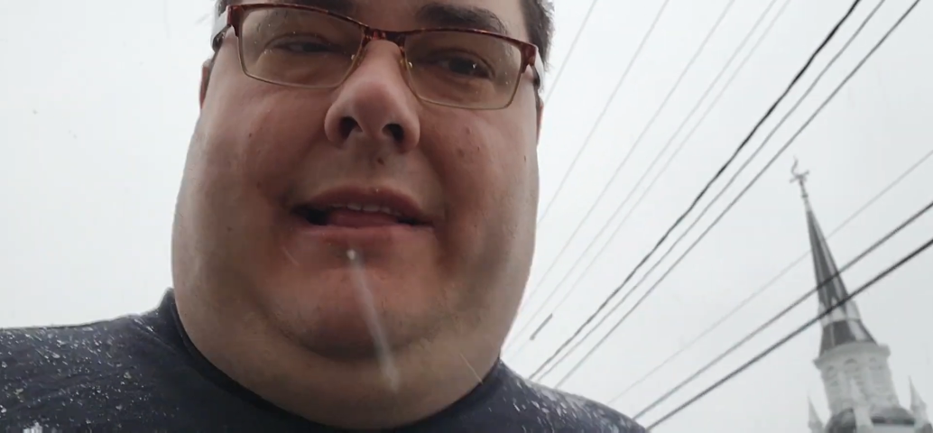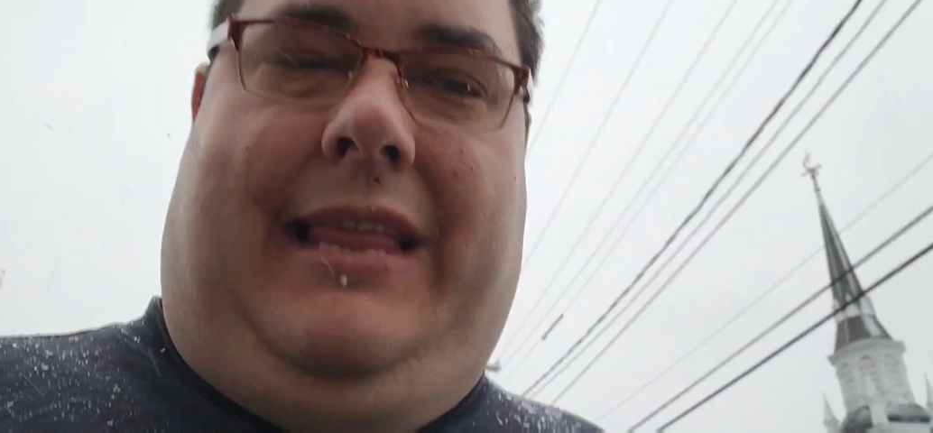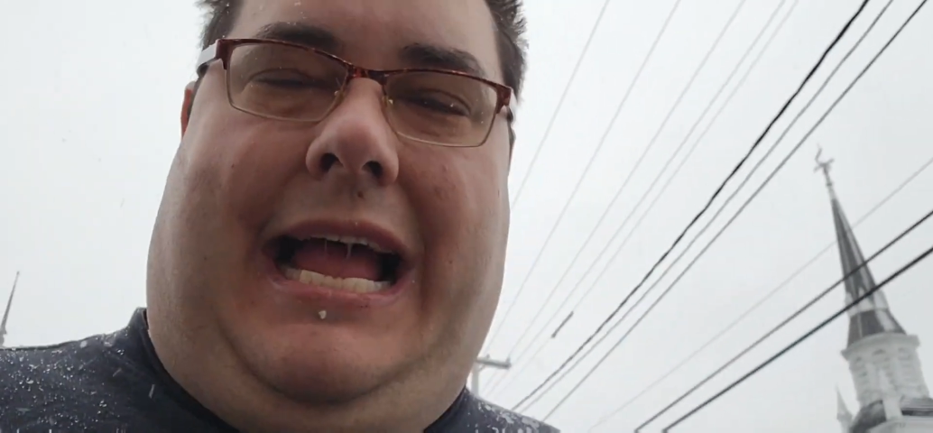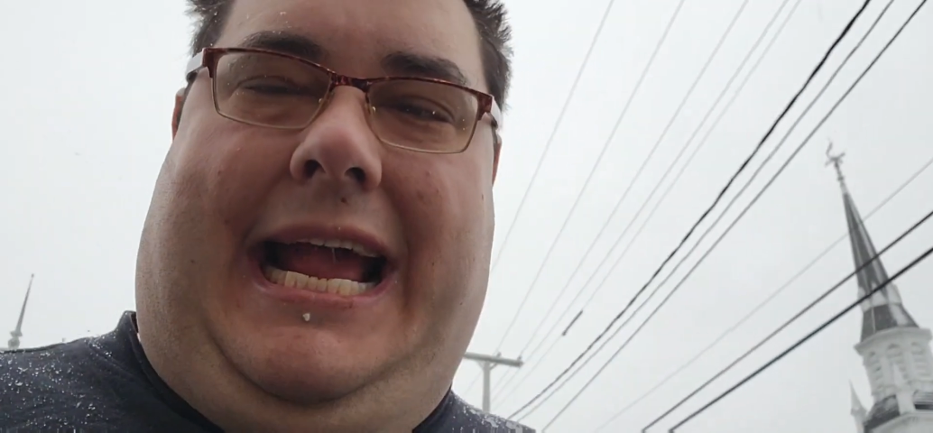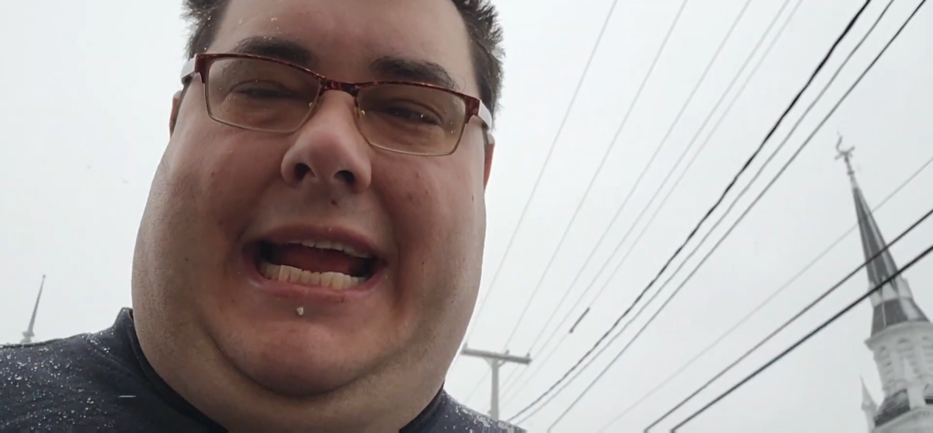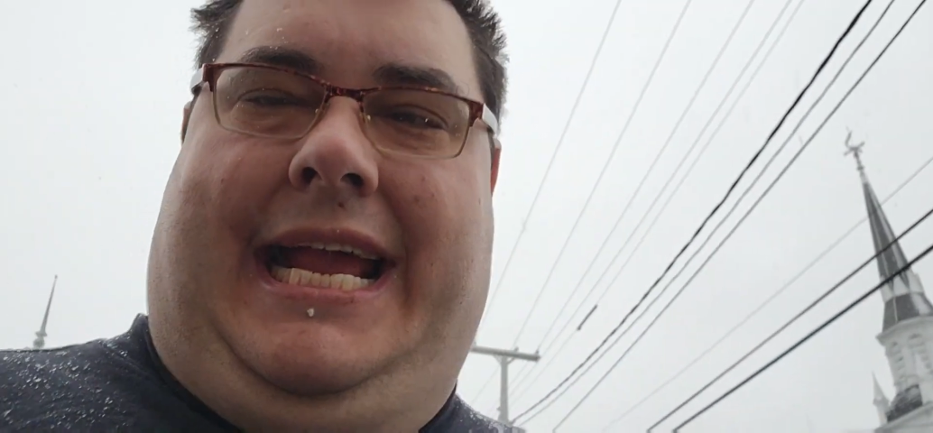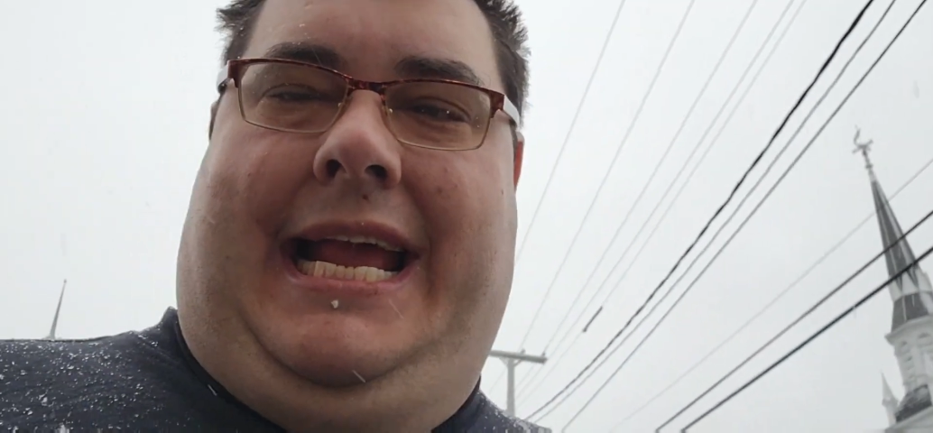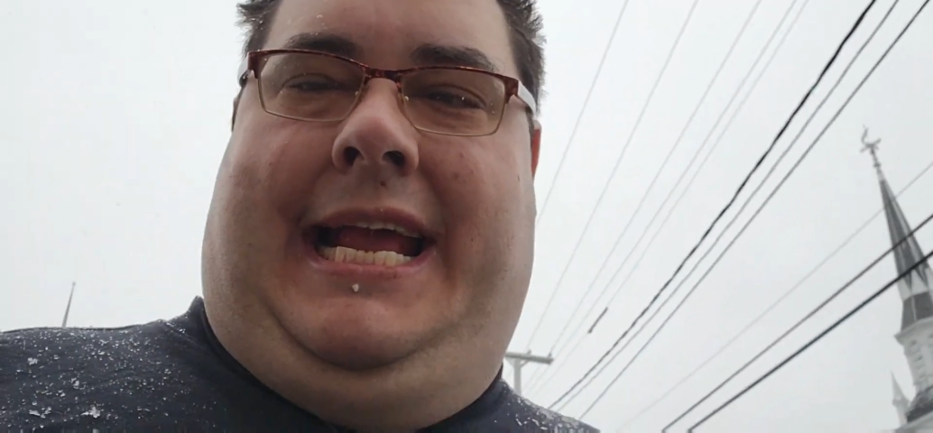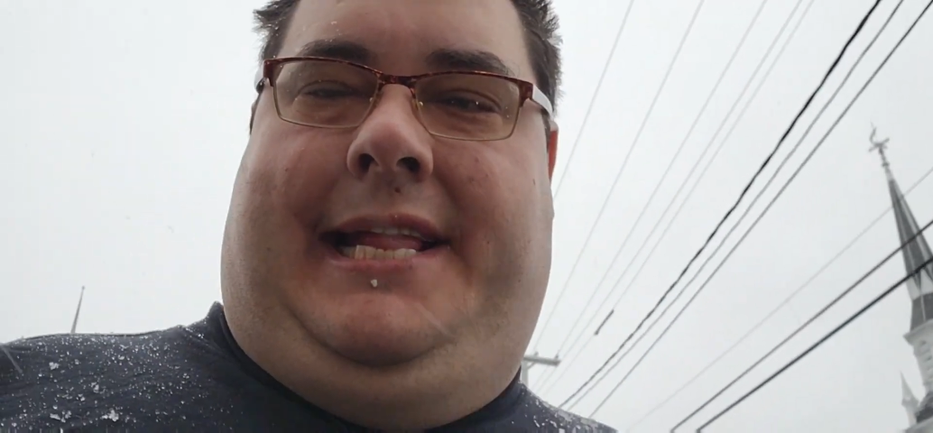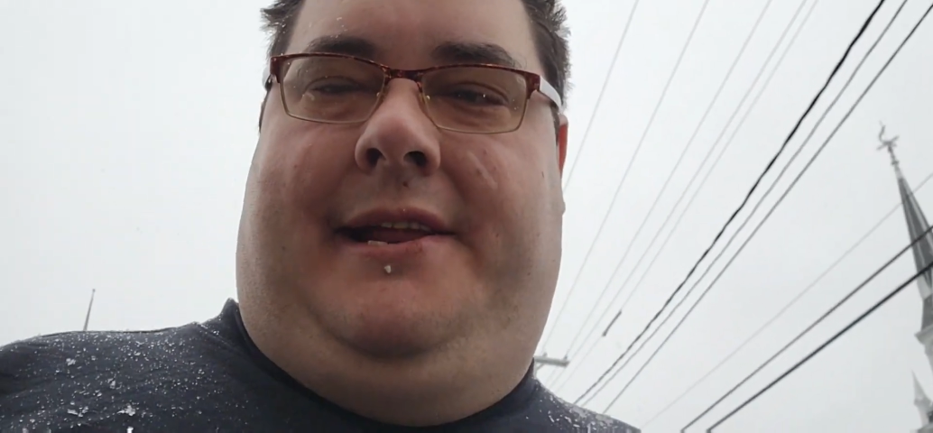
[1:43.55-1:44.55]
like,
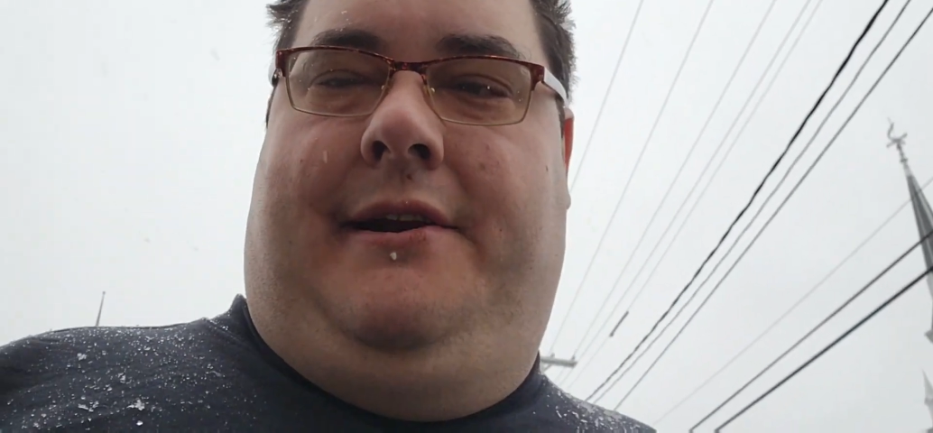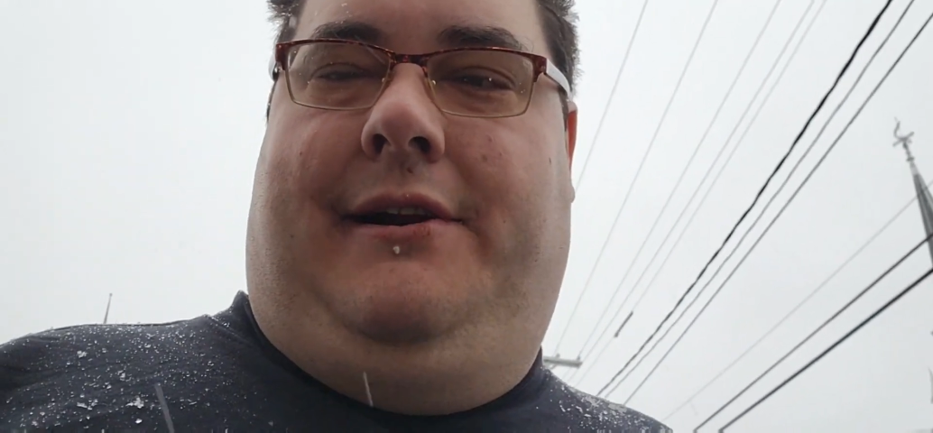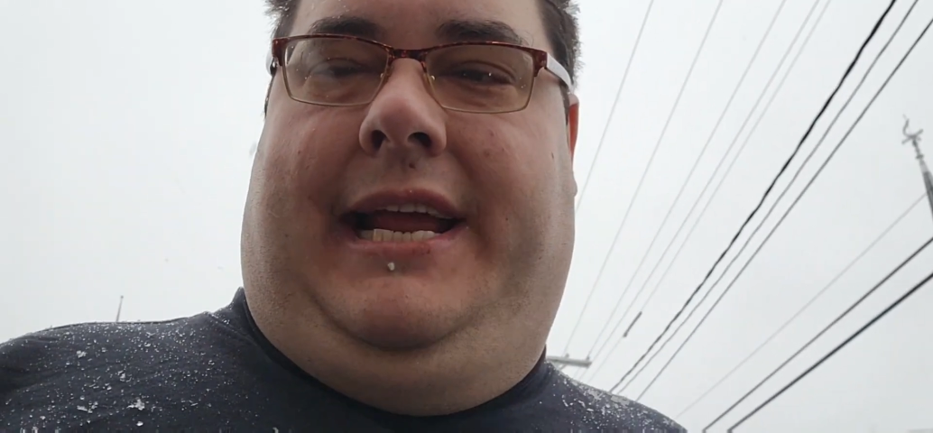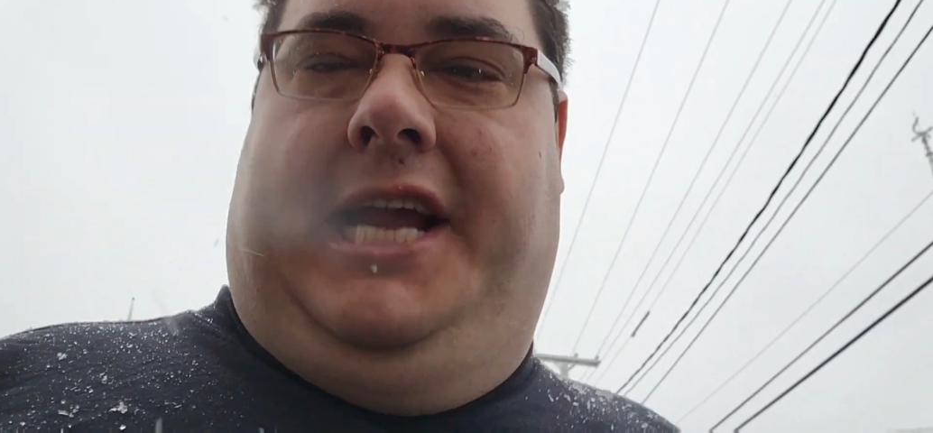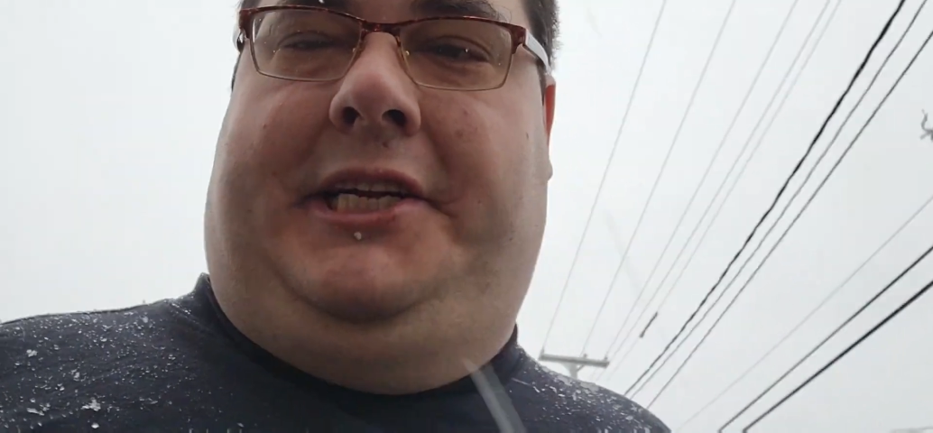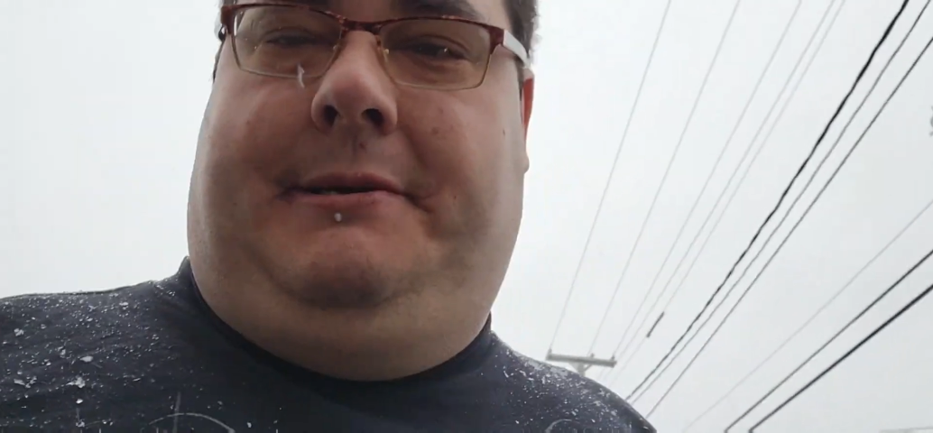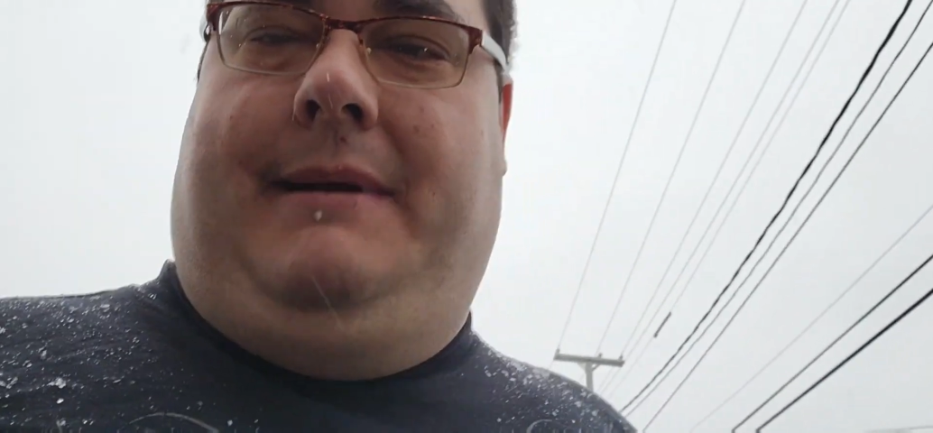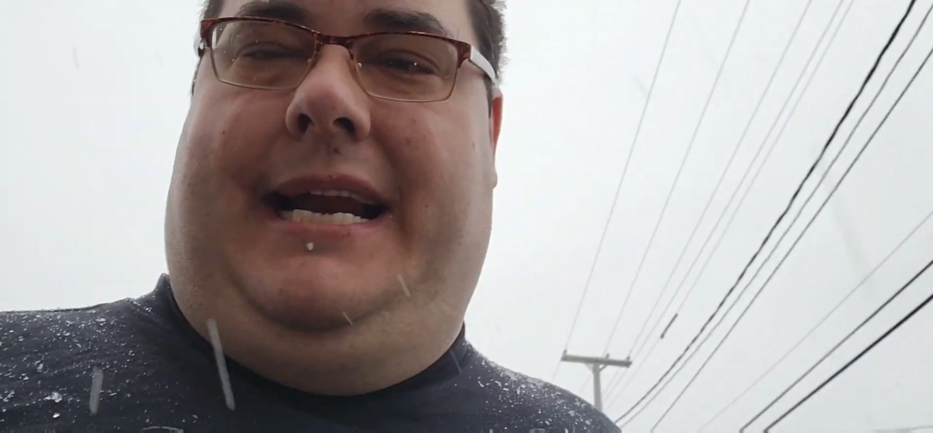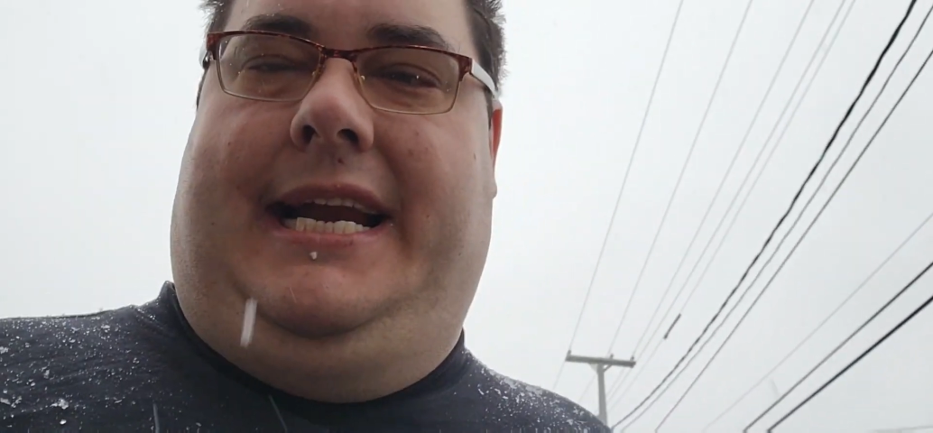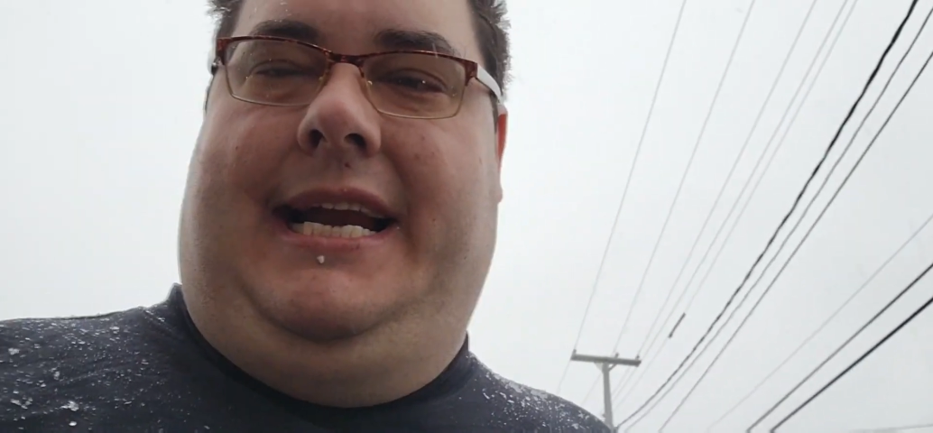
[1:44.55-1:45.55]
hit the notification
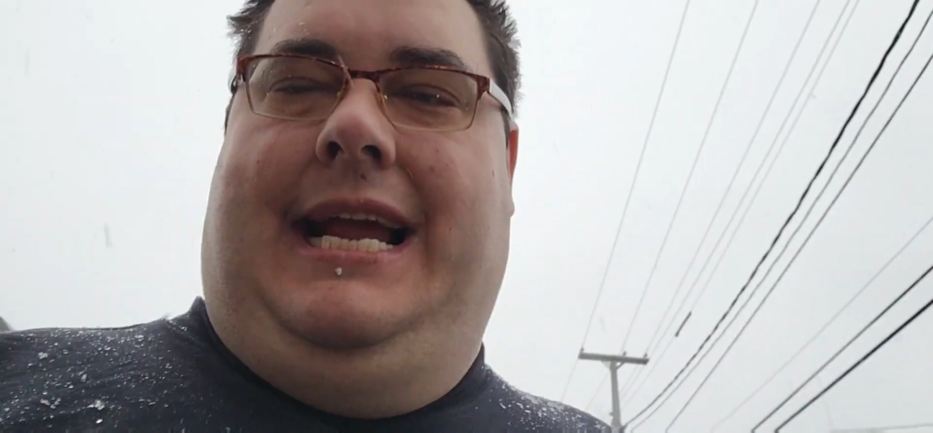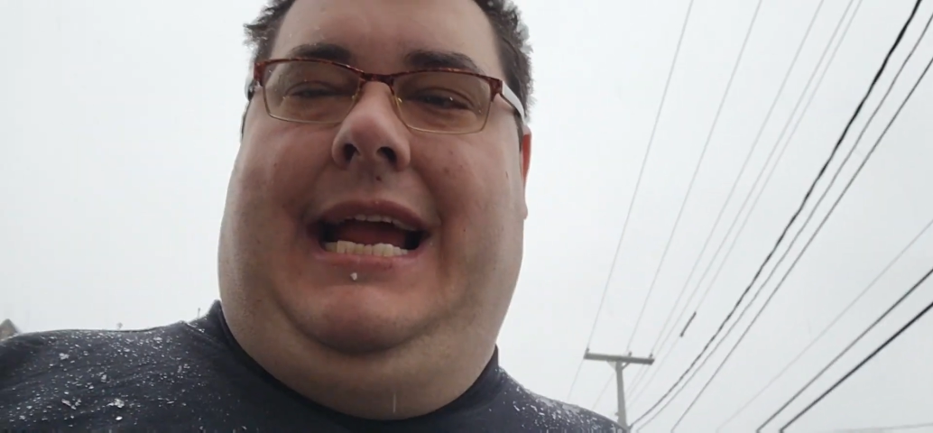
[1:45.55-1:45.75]
button.